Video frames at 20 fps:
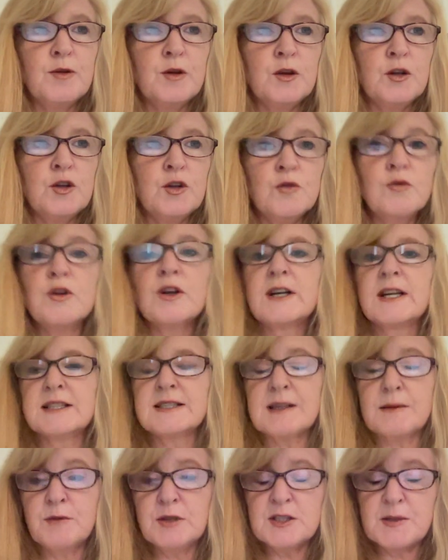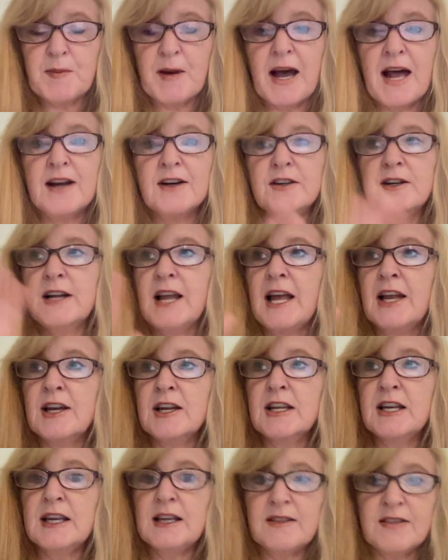you look at someone's pattern and
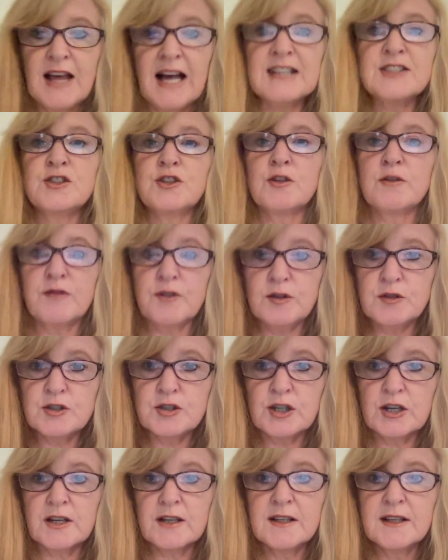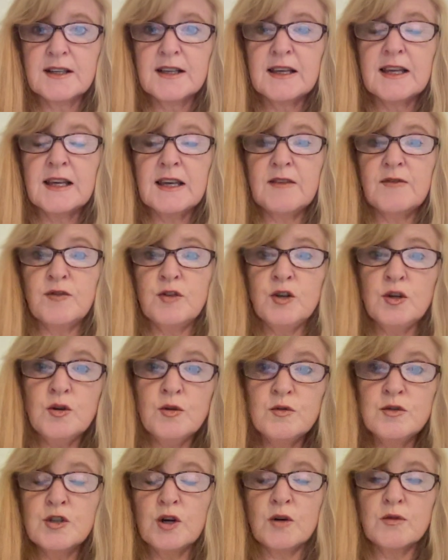that's your future. If you
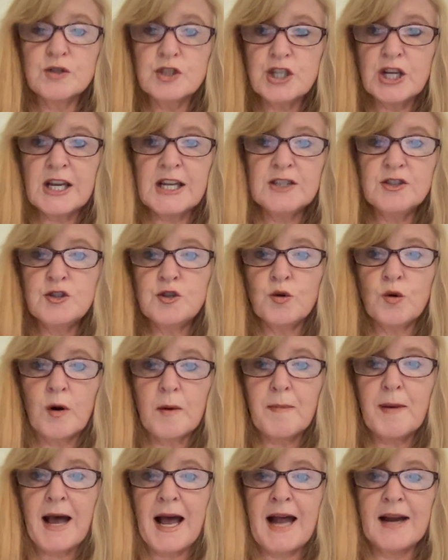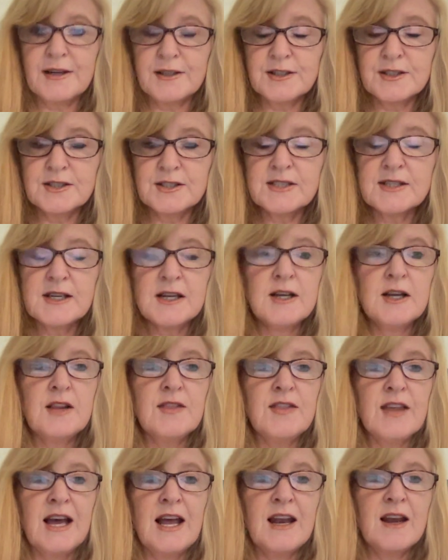don't change your patterns,
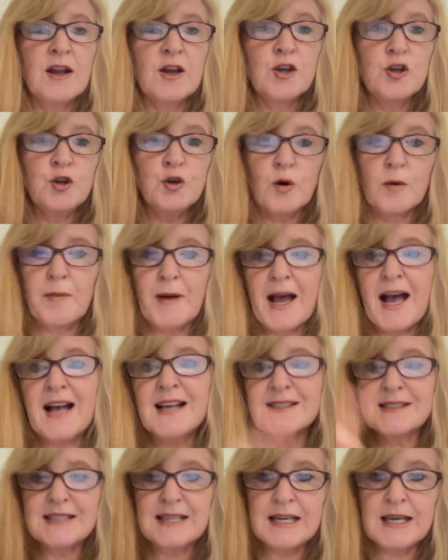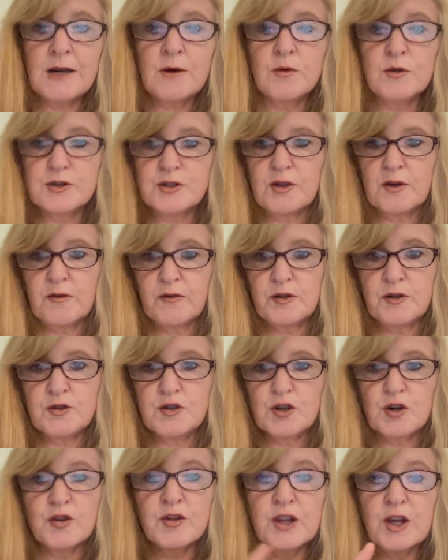then your past equals your
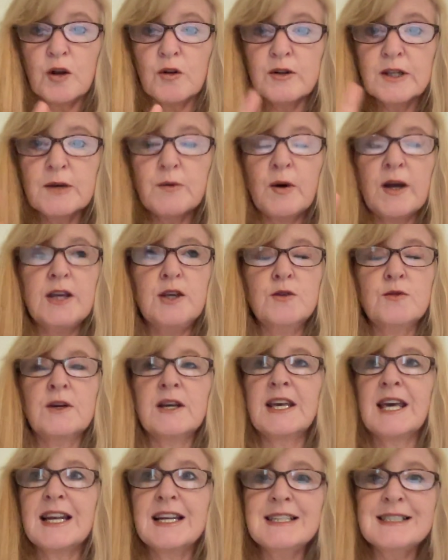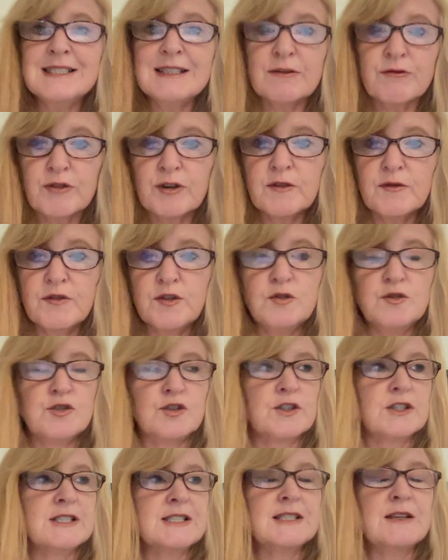future. The only way you can get a different
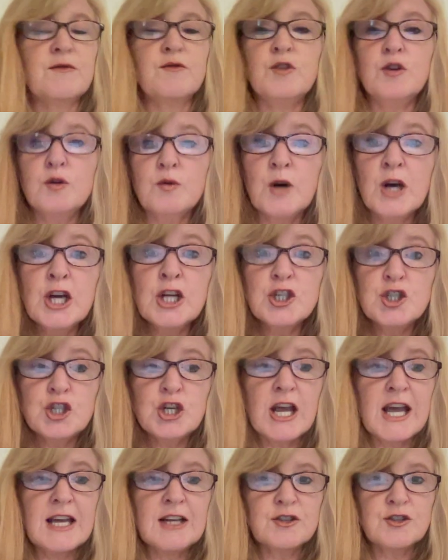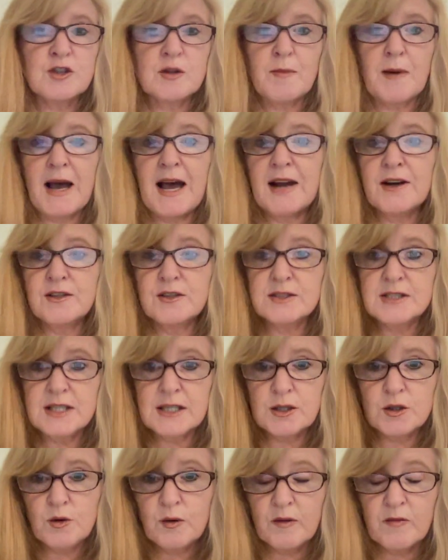future is if you change the patterns that
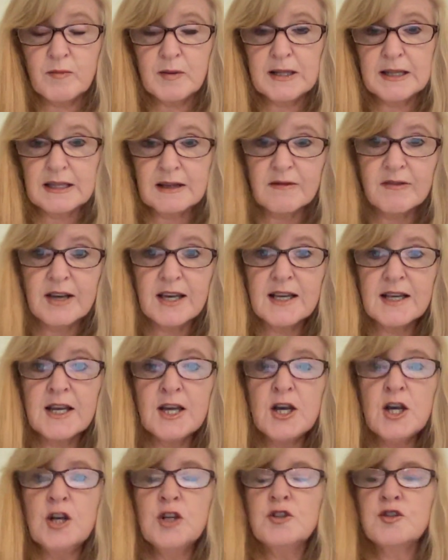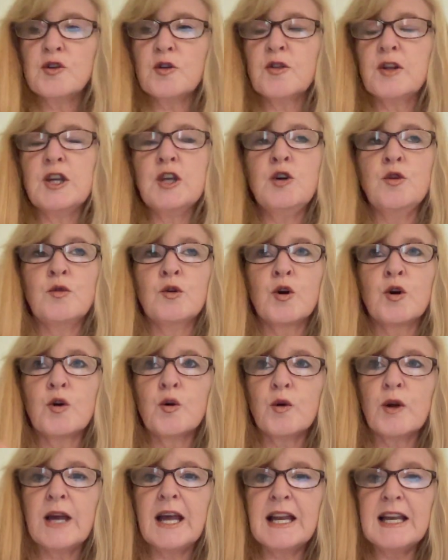you have been living, so that you can
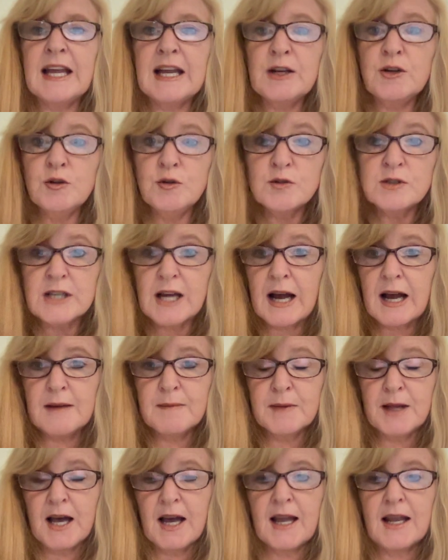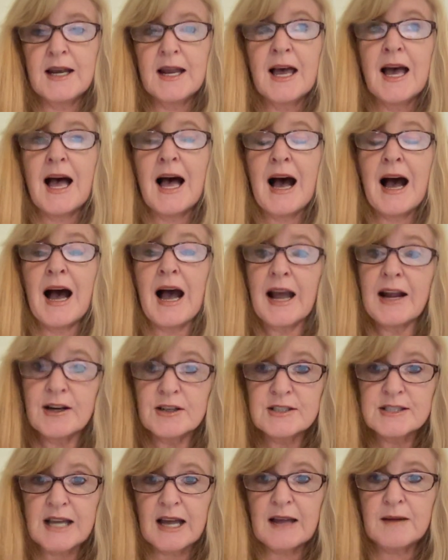create a new timeline, a higher
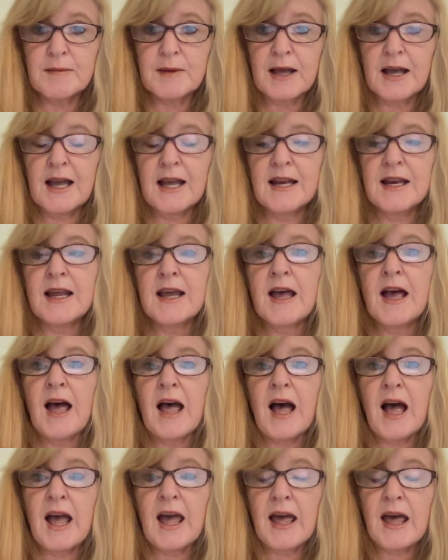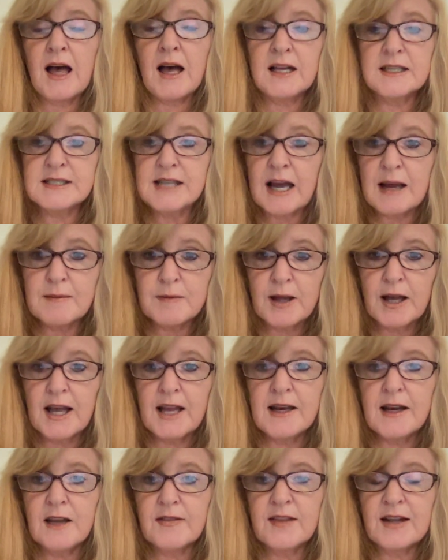timeline, a
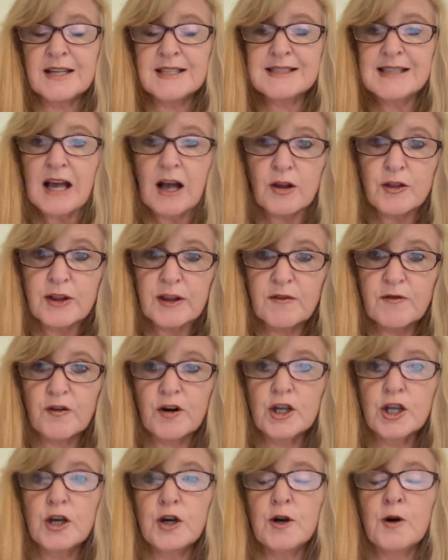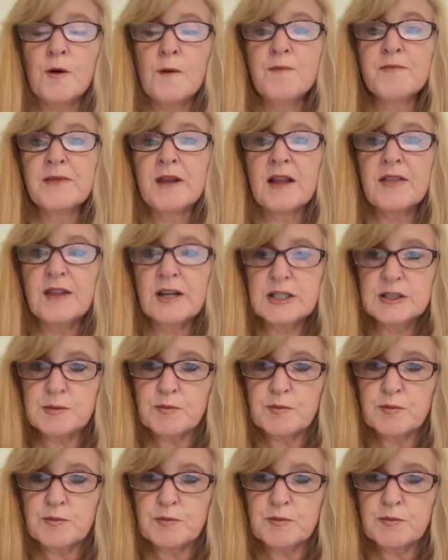timeline that is healthy for you, that is